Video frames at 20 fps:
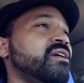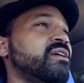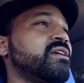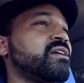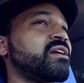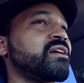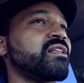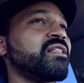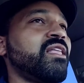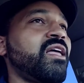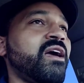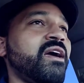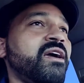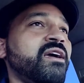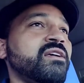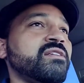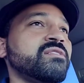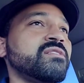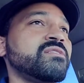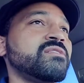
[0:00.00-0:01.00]
a
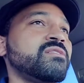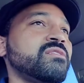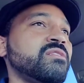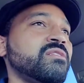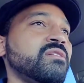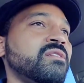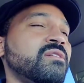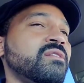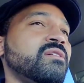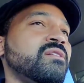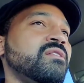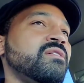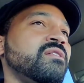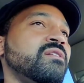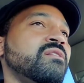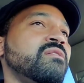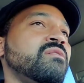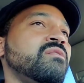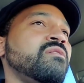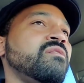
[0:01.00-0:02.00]
class
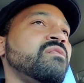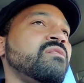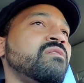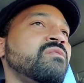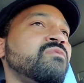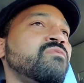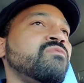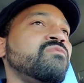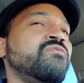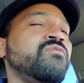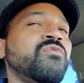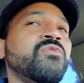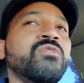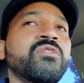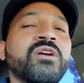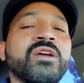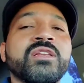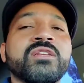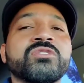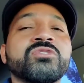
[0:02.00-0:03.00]

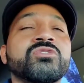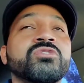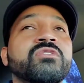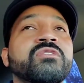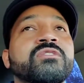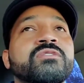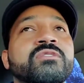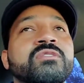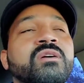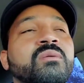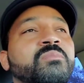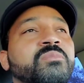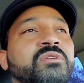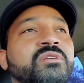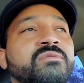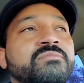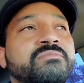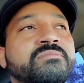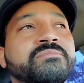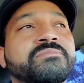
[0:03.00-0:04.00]
for an insurance
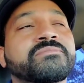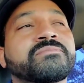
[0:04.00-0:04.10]
company.